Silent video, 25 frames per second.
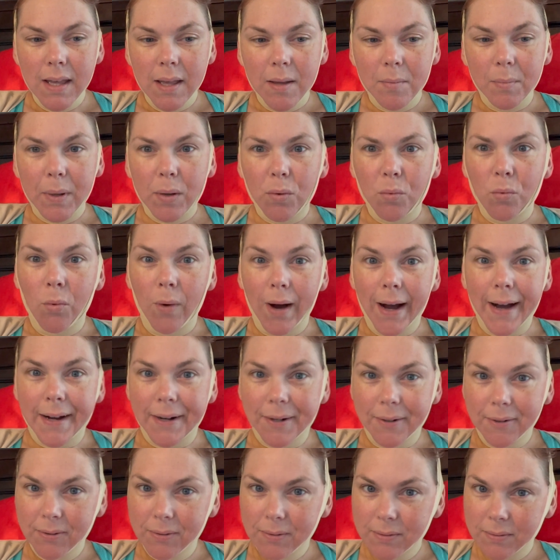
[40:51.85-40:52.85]
But
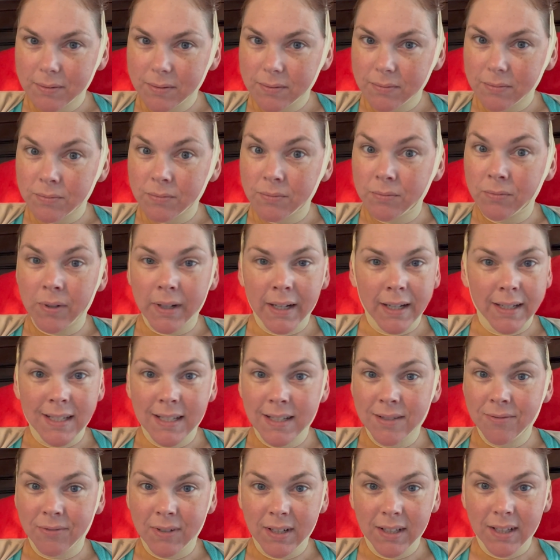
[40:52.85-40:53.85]
wow, I
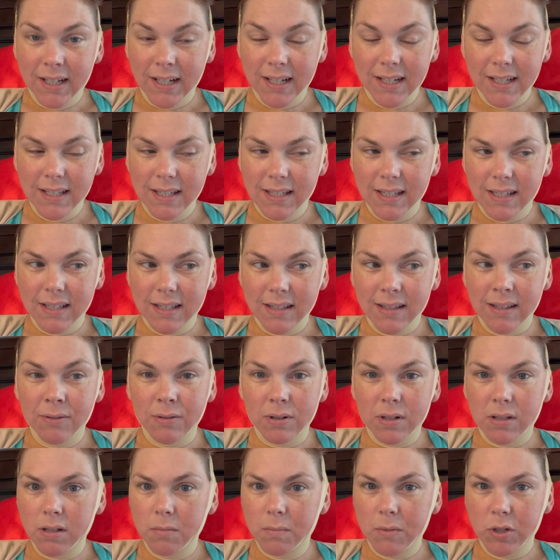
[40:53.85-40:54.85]
didn't realize there
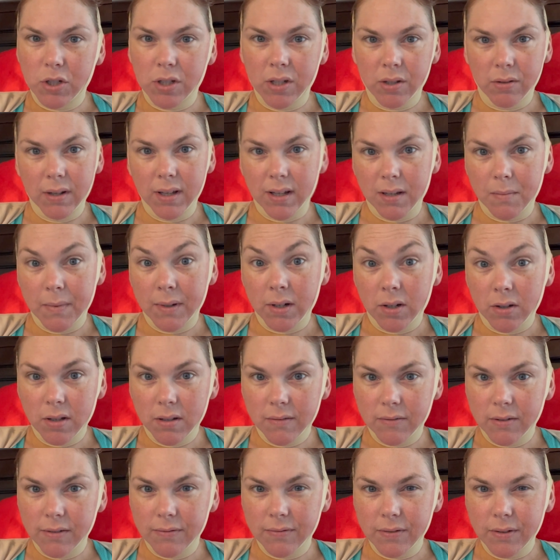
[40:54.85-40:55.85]
was so much sodium in all of
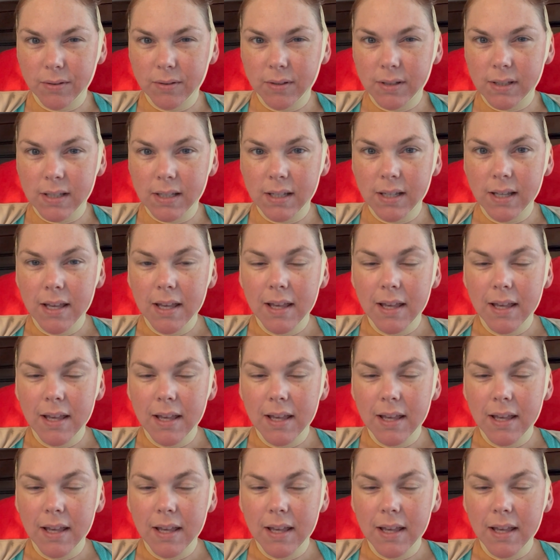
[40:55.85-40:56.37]
our foods.